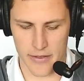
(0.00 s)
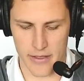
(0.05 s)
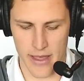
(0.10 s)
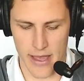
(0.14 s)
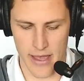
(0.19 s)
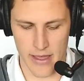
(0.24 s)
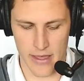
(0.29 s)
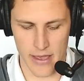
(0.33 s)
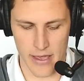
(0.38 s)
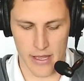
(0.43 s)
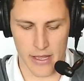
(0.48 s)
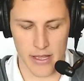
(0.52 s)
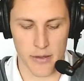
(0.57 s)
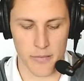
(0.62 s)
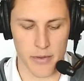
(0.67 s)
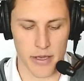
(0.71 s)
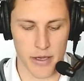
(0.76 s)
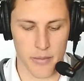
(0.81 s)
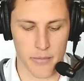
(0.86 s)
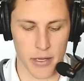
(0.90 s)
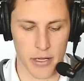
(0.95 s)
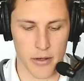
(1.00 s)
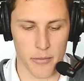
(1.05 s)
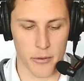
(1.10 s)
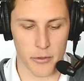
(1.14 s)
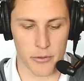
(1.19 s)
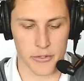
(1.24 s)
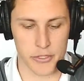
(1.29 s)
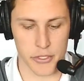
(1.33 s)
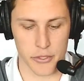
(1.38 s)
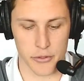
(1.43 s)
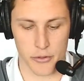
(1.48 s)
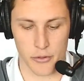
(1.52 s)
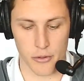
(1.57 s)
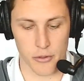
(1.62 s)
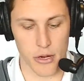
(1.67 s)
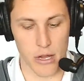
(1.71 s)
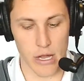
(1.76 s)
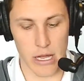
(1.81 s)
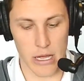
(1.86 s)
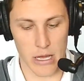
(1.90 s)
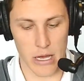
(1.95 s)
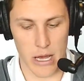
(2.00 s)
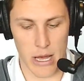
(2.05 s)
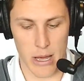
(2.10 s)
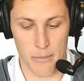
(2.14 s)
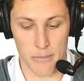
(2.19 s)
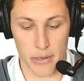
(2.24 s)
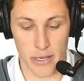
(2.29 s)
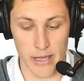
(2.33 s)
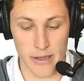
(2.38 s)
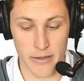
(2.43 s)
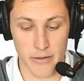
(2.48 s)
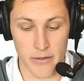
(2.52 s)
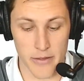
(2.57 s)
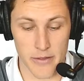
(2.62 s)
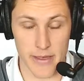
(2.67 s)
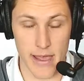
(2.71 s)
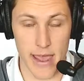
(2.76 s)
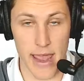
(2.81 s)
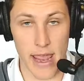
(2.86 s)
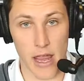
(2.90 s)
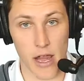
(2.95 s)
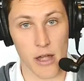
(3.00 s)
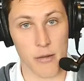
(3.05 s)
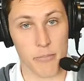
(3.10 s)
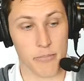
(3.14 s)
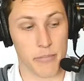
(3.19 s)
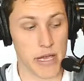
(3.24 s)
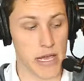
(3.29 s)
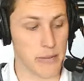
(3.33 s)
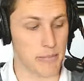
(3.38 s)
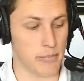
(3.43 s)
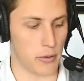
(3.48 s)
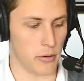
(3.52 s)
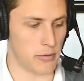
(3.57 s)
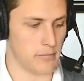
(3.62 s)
it can be applicable to places and people.